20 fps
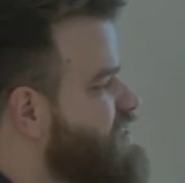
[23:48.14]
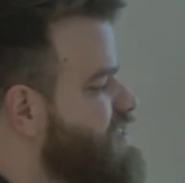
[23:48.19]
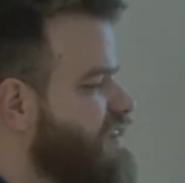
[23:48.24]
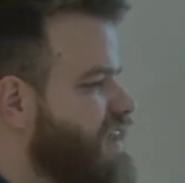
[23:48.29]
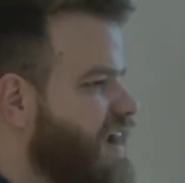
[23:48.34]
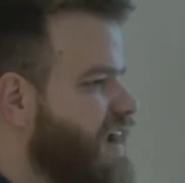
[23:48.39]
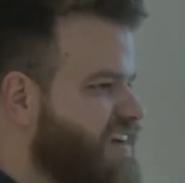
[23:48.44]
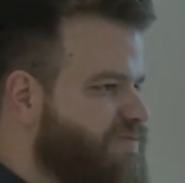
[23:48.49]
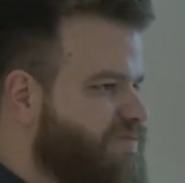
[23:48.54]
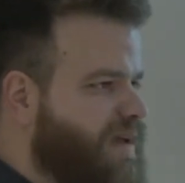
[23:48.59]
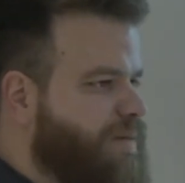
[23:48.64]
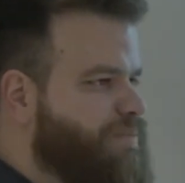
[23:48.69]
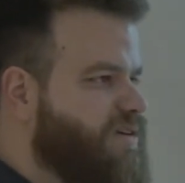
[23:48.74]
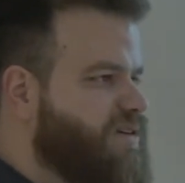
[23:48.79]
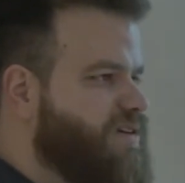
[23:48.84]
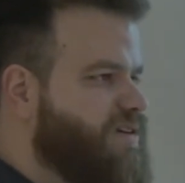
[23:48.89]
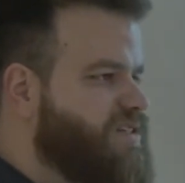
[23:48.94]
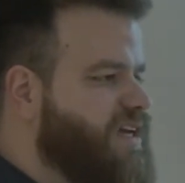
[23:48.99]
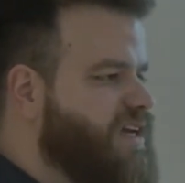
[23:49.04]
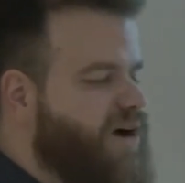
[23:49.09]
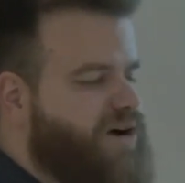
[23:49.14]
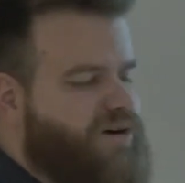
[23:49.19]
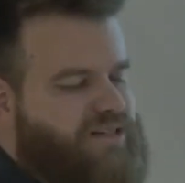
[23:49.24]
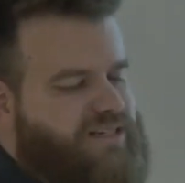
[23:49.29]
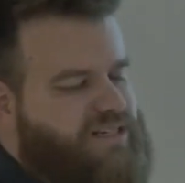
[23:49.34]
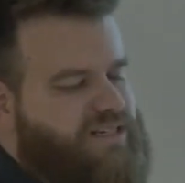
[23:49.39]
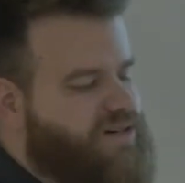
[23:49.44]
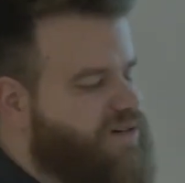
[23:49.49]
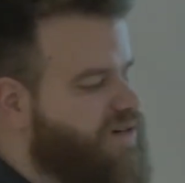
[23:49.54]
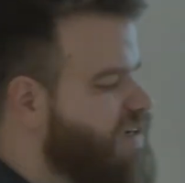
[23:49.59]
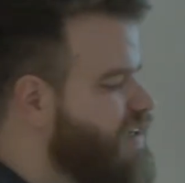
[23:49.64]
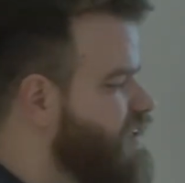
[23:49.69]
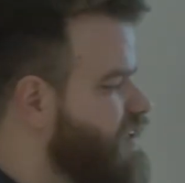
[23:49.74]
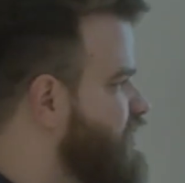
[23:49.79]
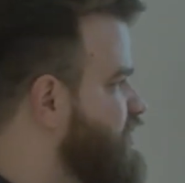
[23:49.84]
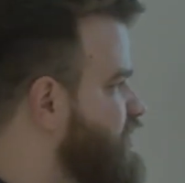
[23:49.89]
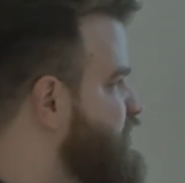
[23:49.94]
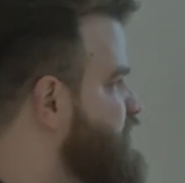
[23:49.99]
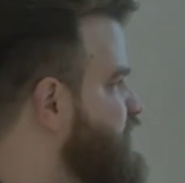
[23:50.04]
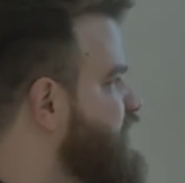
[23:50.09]
A lot of people's code
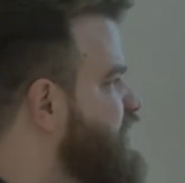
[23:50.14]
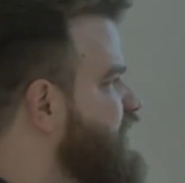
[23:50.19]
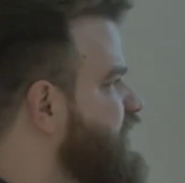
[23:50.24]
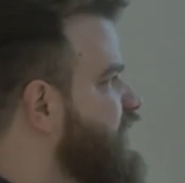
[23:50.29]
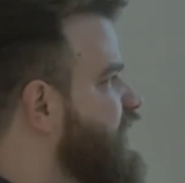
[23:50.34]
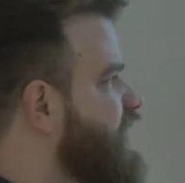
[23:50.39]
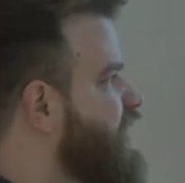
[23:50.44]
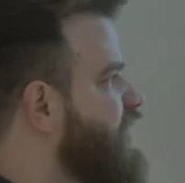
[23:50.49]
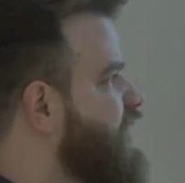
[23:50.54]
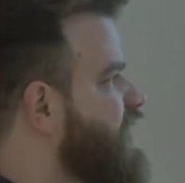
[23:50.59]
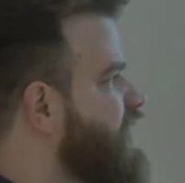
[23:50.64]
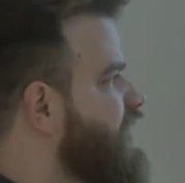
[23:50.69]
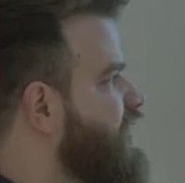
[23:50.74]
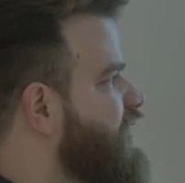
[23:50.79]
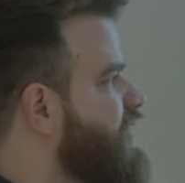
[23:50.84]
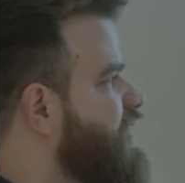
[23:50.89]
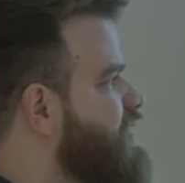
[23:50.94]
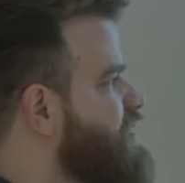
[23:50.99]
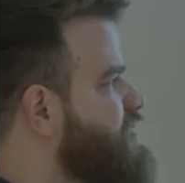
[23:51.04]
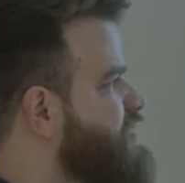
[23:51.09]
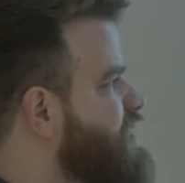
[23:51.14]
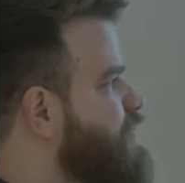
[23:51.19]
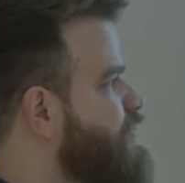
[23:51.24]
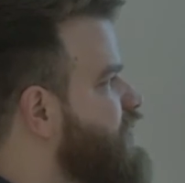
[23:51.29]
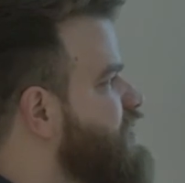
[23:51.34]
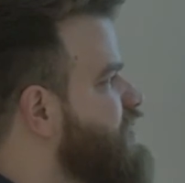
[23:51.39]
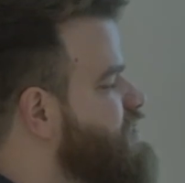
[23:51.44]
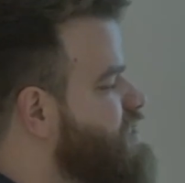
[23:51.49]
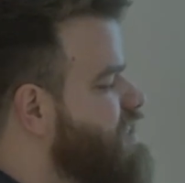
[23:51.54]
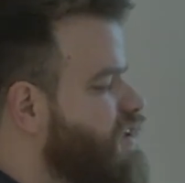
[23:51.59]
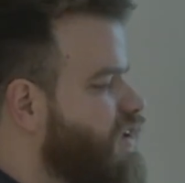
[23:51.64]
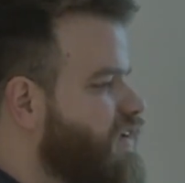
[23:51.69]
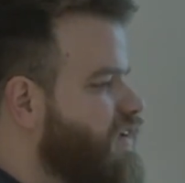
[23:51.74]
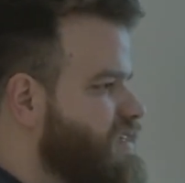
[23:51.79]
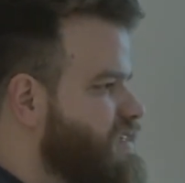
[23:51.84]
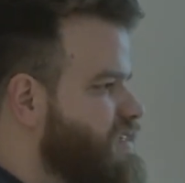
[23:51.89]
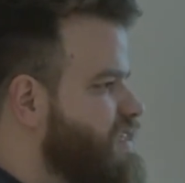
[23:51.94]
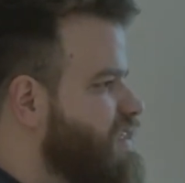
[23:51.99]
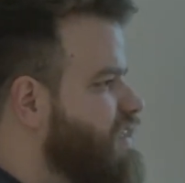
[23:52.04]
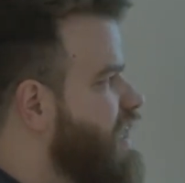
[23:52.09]
tutorials, snippets, you always
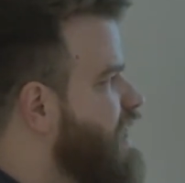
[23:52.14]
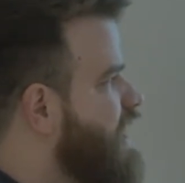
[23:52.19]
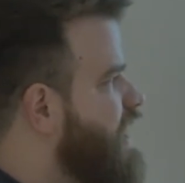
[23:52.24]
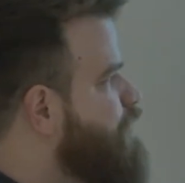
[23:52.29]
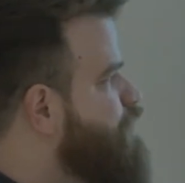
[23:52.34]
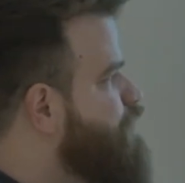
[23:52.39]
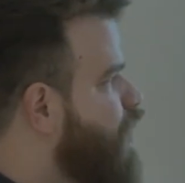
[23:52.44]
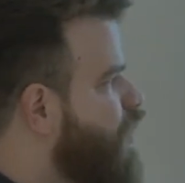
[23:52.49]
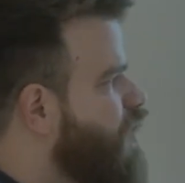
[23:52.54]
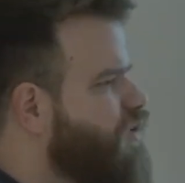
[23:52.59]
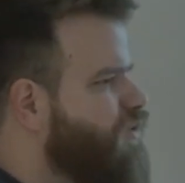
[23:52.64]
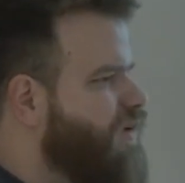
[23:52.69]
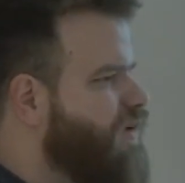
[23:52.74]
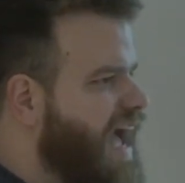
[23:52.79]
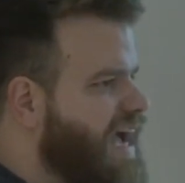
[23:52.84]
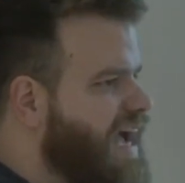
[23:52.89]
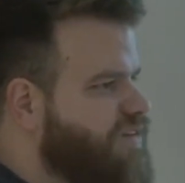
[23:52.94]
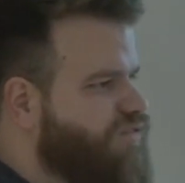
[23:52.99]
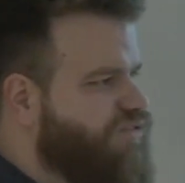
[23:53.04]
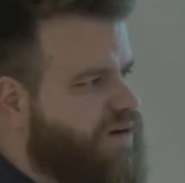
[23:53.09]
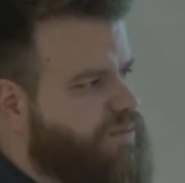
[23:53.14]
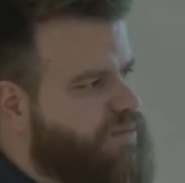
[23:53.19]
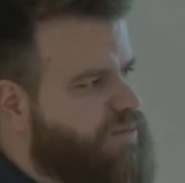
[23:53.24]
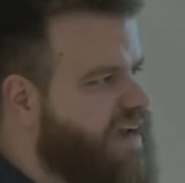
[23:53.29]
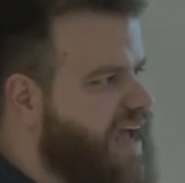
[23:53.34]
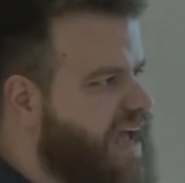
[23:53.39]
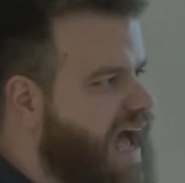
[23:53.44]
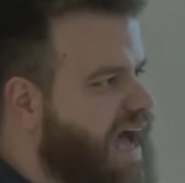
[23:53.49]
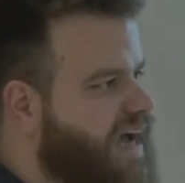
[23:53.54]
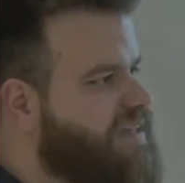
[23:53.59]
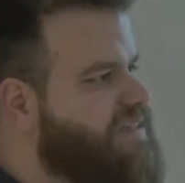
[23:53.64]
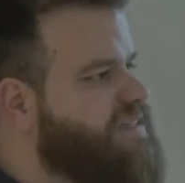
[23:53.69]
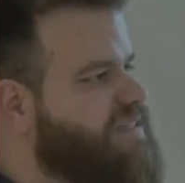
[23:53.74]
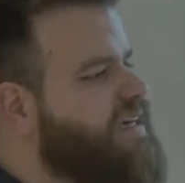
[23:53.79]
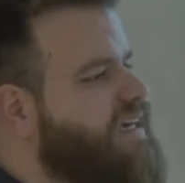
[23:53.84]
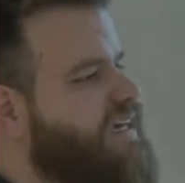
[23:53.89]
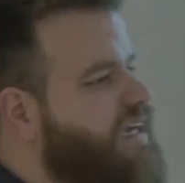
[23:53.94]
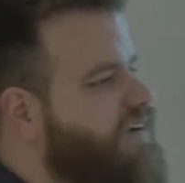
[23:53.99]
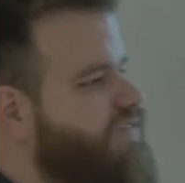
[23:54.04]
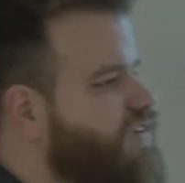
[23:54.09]
see like import React from React
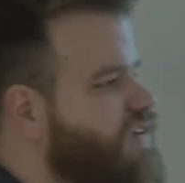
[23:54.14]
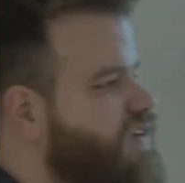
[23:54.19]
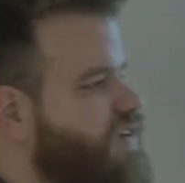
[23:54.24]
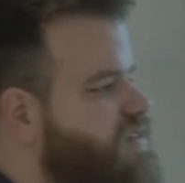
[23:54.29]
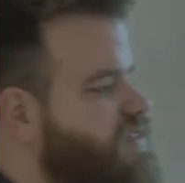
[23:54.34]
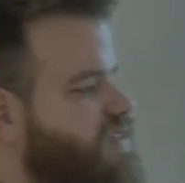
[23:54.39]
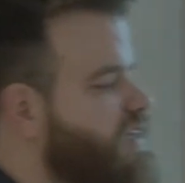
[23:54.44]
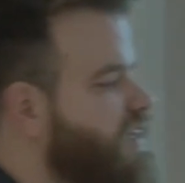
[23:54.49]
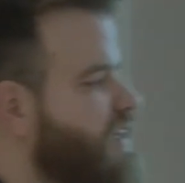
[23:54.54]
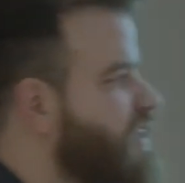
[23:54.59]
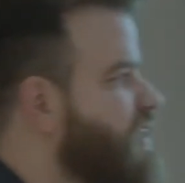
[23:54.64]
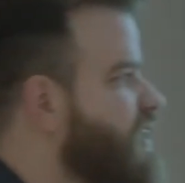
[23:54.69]
if they're using